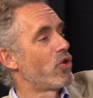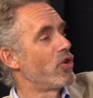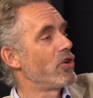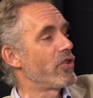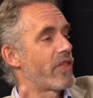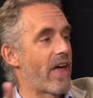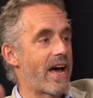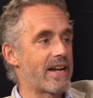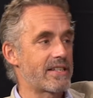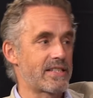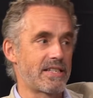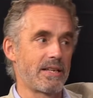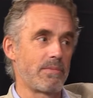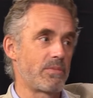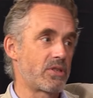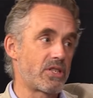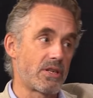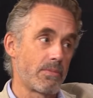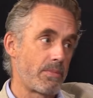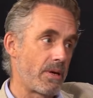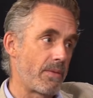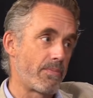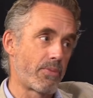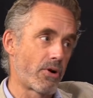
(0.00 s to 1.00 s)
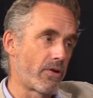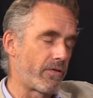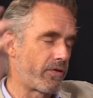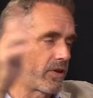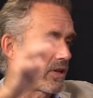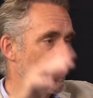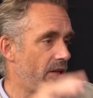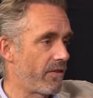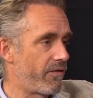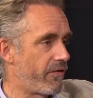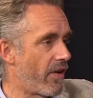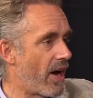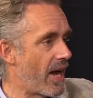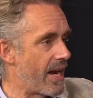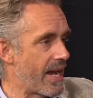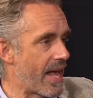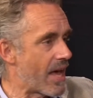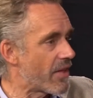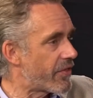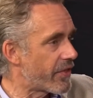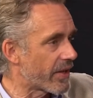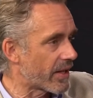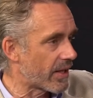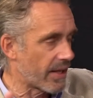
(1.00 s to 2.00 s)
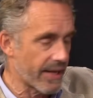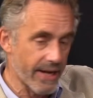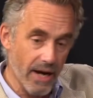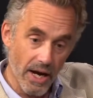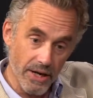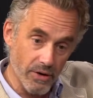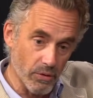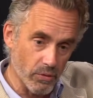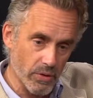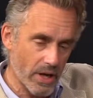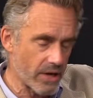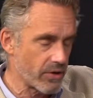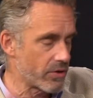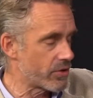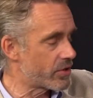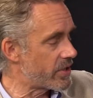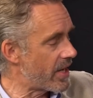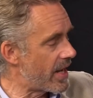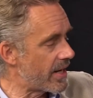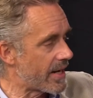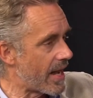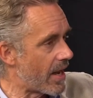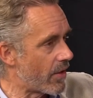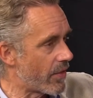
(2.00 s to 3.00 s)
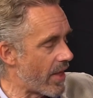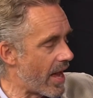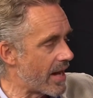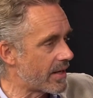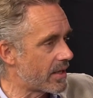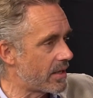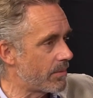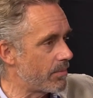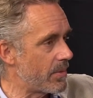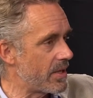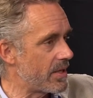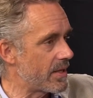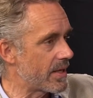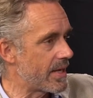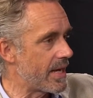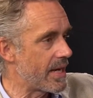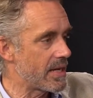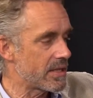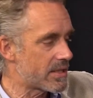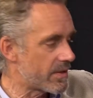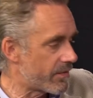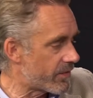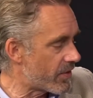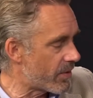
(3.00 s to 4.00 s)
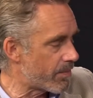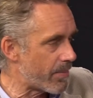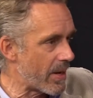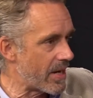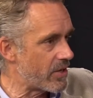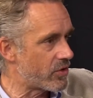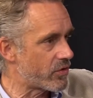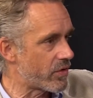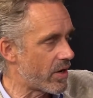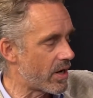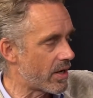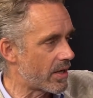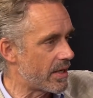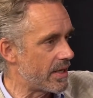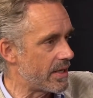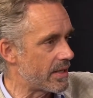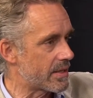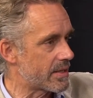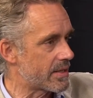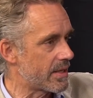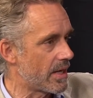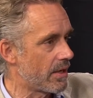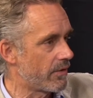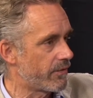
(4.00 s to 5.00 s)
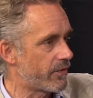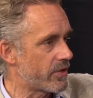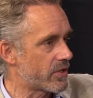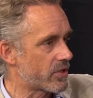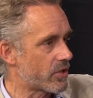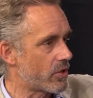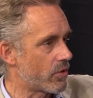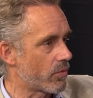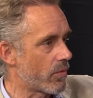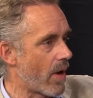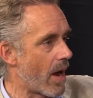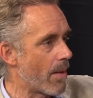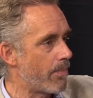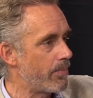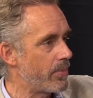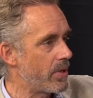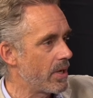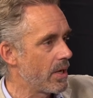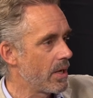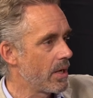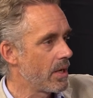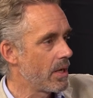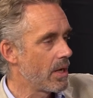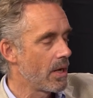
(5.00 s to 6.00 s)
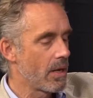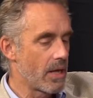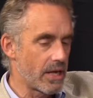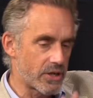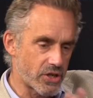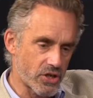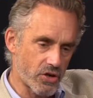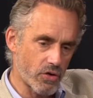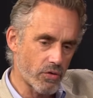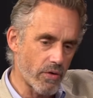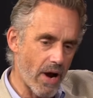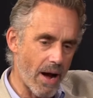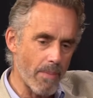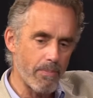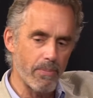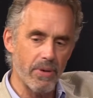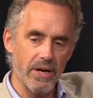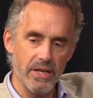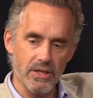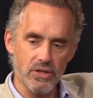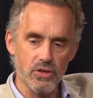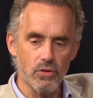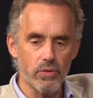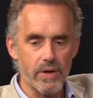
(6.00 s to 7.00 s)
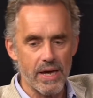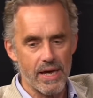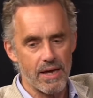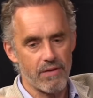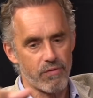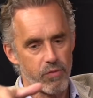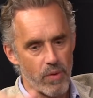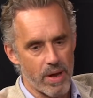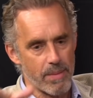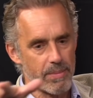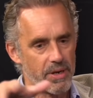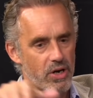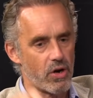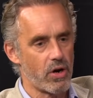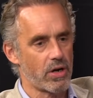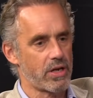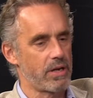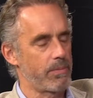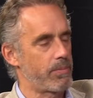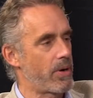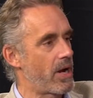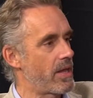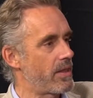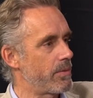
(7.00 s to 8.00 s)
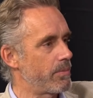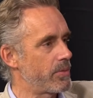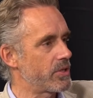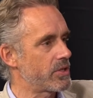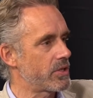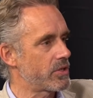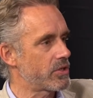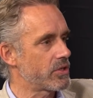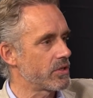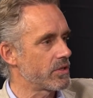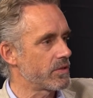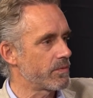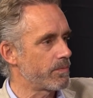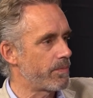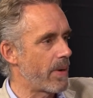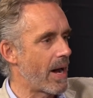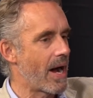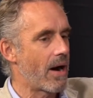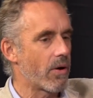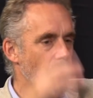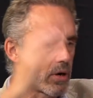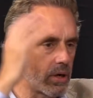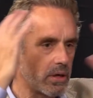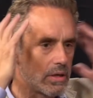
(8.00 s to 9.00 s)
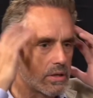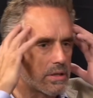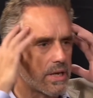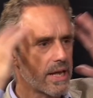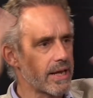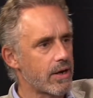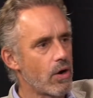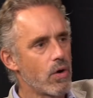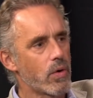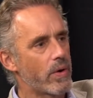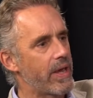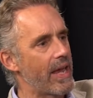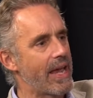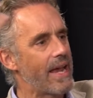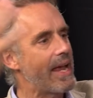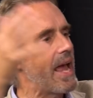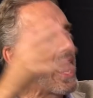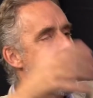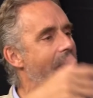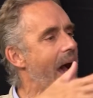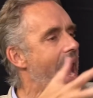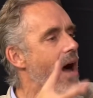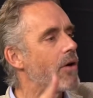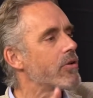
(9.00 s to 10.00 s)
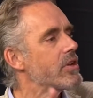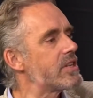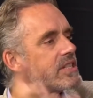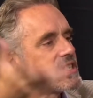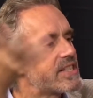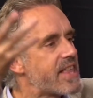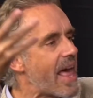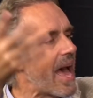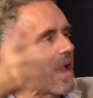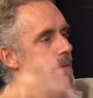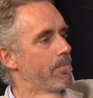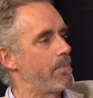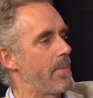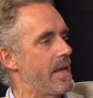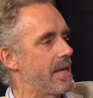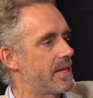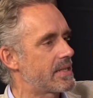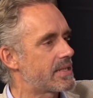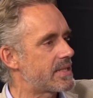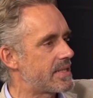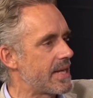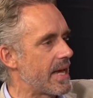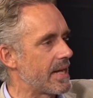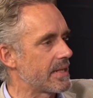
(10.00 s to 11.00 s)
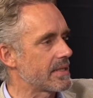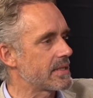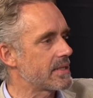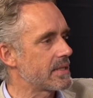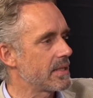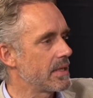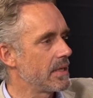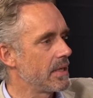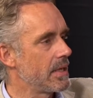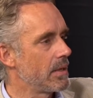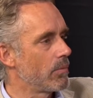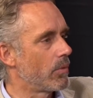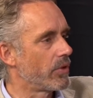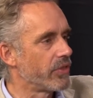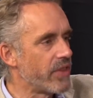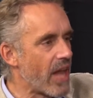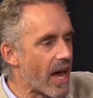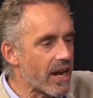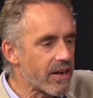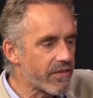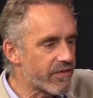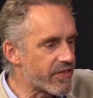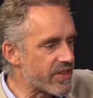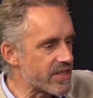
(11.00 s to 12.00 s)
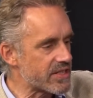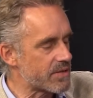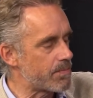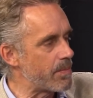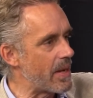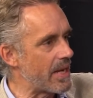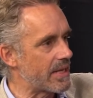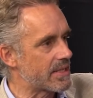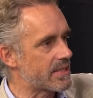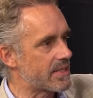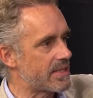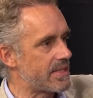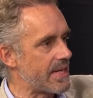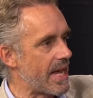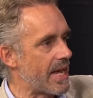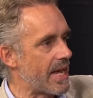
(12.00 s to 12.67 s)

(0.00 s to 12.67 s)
role, that seems to be perfectly fine ethically. I don't understand how that can be the case if the patriarchy itself is corrupt. It's corrupt, but it's okay if women occupy the positions of power. It's like, okay, how does that make sense? Well, none of this makes